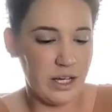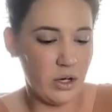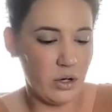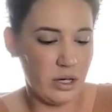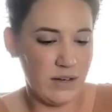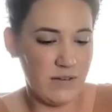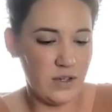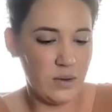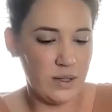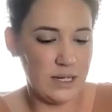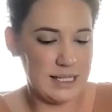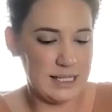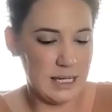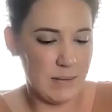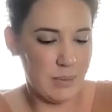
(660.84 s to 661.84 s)
Like I'll give you an
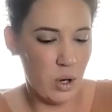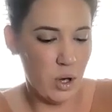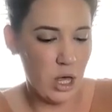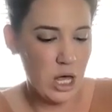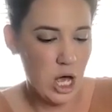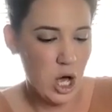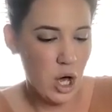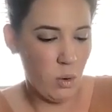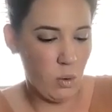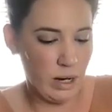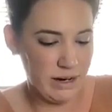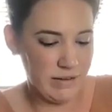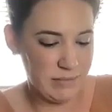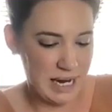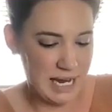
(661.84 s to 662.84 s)
example.
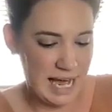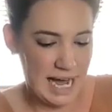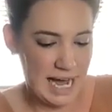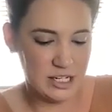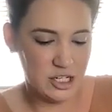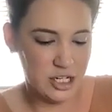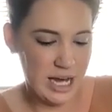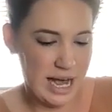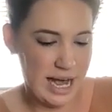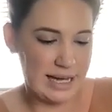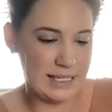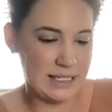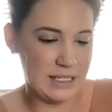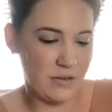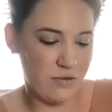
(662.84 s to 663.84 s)
One of my
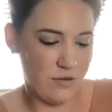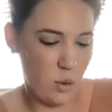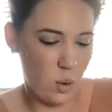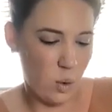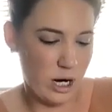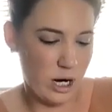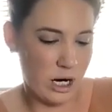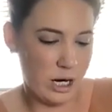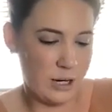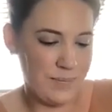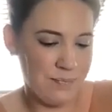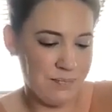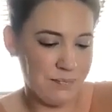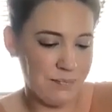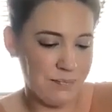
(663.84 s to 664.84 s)
hashtags
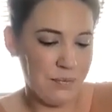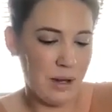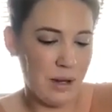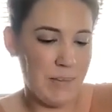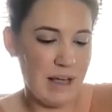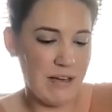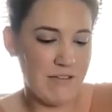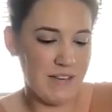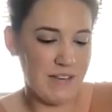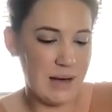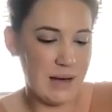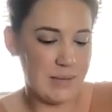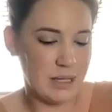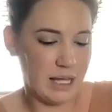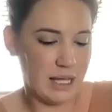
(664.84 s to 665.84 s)
for my
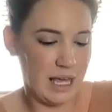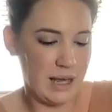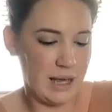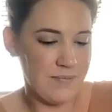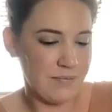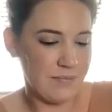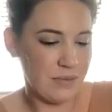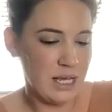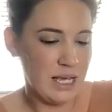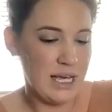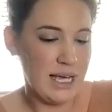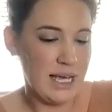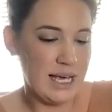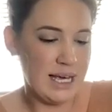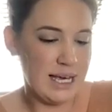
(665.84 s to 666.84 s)
family
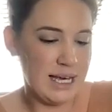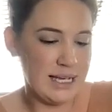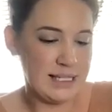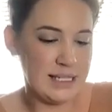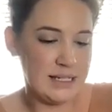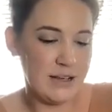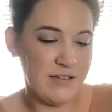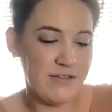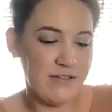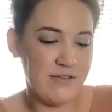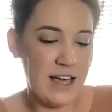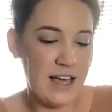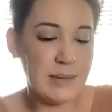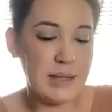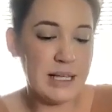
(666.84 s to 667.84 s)
is
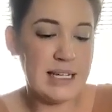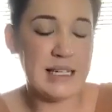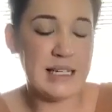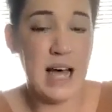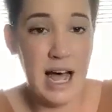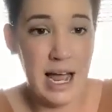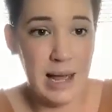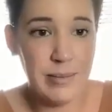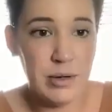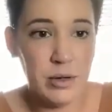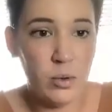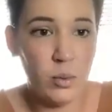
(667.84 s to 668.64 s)
family time